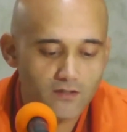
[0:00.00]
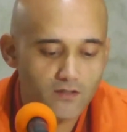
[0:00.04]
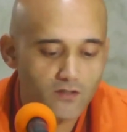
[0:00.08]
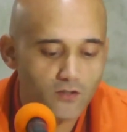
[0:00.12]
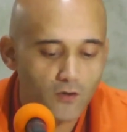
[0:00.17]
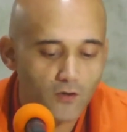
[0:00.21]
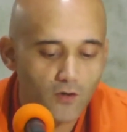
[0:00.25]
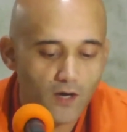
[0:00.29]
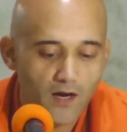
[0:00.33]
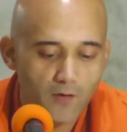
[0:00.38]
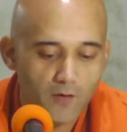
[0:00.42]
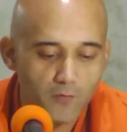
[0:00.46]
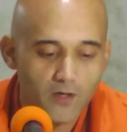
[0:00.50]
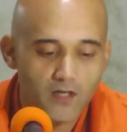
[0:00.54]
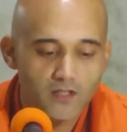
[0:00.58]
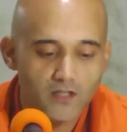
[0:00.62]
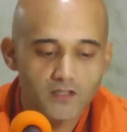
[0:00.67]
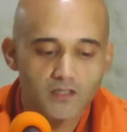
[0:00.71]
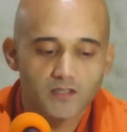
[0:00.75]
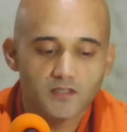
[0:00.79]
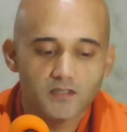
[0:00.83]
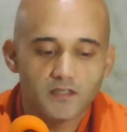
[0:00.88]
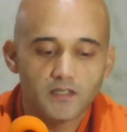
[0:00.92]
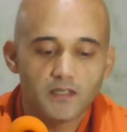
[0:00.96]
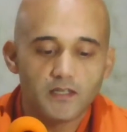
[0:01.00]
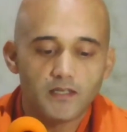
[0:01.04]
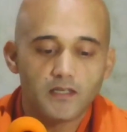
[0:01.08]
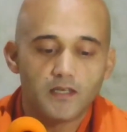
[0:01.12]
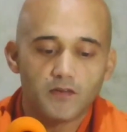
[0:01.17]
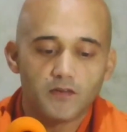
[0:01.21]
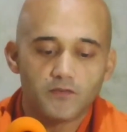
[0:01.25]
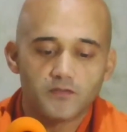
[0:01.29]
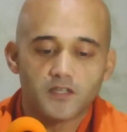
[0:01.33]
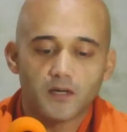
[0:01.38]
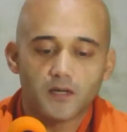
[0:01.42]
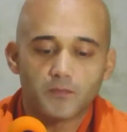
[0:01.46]
So I want to just
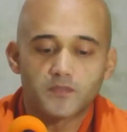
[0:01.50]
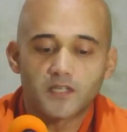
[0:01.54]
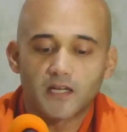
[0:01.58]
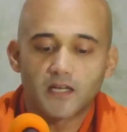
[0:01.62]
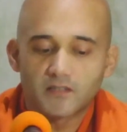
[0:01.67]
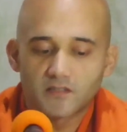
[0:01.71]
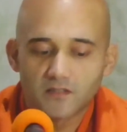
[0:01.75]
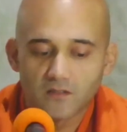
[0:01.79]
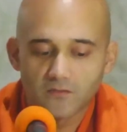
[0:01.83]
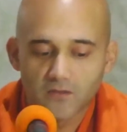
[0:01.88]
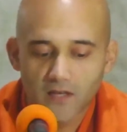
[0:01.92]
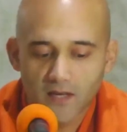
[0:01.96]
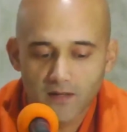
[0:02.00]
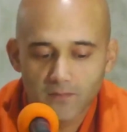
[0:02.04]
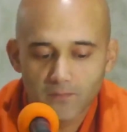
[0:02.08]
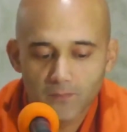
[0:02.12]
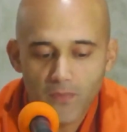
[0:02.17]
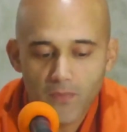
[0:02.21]
give some taste of that.